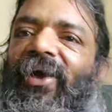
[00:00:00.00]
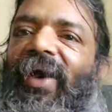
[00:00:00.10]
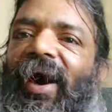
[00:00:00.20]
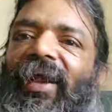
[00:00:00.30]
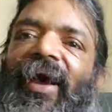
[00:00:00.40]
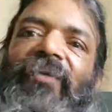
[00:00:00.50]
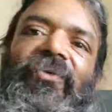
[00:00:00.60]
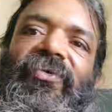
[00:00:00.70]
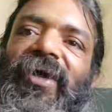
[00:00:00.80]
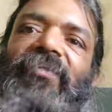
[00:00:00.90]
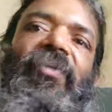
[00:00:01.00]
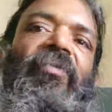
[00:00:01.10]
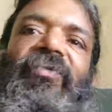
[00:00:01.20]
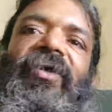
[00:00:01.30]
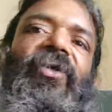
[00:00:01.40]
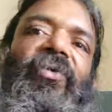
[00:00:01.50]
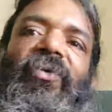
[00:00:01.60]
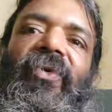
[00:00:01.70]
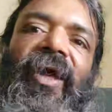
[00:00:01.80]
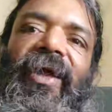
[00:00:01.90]
Now r I have to set from
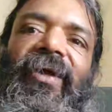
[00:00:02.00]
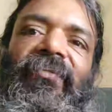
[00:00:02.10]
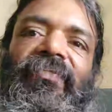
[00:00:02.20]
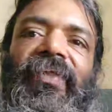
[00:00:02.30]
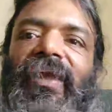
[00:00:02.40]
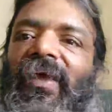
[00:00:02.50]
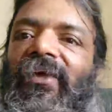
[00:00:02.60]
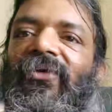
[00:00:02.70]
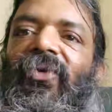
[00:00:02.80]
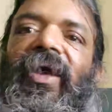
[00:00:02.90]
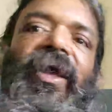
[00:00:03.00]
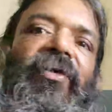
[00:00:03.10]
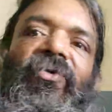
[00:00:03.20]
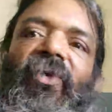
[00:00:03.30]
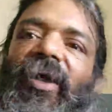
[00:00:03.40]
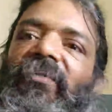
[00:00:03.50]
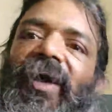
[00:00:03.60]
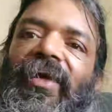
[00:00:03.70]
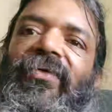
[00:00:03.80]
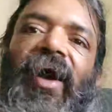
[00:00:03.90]
0 to a. So a square
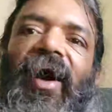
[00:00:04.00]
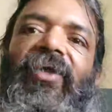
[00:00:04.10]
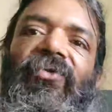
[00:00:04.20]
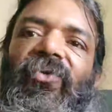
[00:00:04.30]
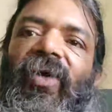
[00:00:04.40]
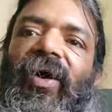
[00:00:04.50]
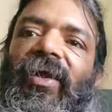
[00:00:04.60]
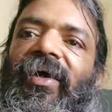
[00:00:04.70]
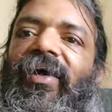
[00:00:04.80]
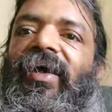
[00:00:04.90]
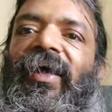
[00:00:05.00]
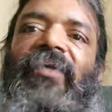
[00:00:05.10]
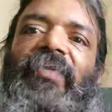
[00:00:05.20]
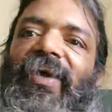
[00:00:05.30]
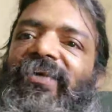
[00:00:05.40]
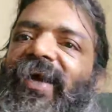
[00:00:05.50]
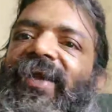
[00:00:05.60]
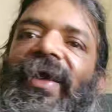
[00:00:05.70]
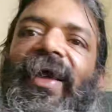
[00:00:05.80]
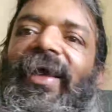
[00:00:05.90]
minus r square. If I
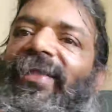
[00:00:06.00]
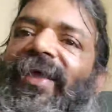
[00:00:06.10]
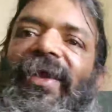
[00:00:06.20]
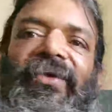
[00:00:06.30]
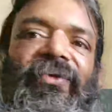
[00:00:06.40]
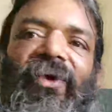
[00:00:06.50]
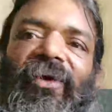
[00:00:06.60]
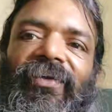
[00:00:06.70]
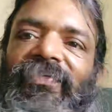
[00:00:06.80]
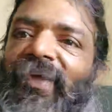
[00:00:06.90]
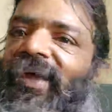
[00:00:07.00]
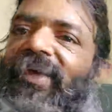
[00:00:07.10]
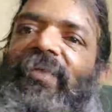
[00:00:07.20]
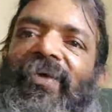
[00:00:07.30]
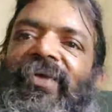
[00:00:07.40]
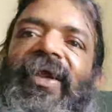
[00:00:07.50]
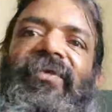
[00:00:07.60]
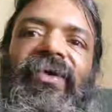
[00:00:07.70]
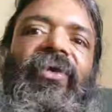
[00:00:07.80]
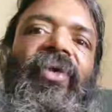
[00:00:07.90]
set a, then it is gone. If I
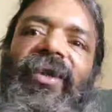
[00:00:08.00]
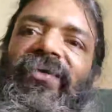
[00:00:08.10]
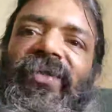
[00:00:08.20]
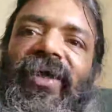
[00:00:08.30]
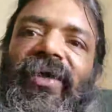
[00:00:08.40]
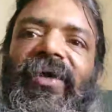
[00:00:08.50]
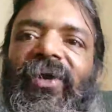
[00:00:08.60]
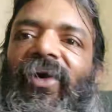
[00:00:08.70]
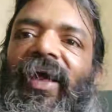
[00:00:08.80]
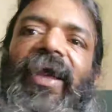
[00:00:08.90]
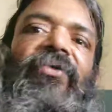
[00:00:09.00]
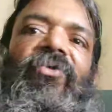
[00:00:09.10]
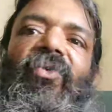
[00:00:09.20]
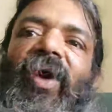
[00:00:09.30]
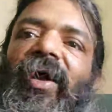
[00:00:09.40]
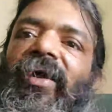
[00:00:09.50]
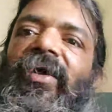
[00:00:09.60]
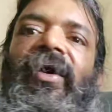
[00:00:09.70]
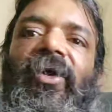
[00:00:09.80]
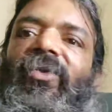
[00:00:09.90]
set 0, it is there. Now a
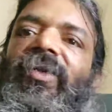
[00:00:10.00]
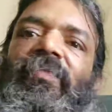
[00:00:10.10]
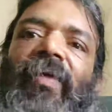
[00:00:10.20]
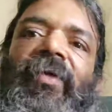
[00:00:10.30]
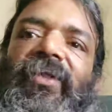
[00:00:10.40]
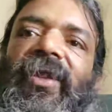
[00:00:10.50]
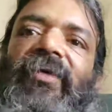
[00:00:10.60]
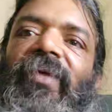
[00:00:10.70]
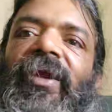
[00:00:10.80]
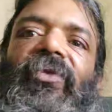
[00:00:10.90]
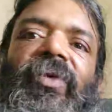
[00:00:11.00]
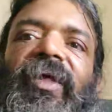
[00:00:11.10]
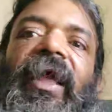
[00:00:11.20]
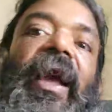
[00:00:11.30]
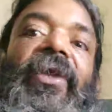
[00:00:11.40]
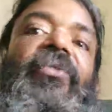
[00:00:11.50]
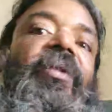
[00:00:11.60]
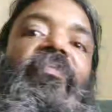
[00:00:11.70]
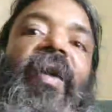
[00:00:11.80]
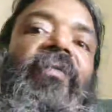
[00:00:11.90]
square to the power 3 by 2 is a
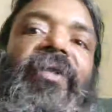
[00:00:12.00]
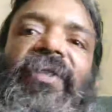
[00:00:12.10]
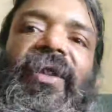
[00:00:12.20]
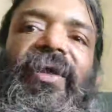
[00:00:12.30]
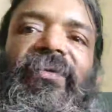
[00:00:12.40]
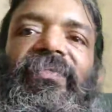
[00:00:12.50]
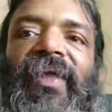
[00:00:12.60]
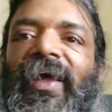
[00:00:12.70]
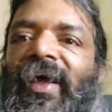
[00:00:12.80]
to the power 3.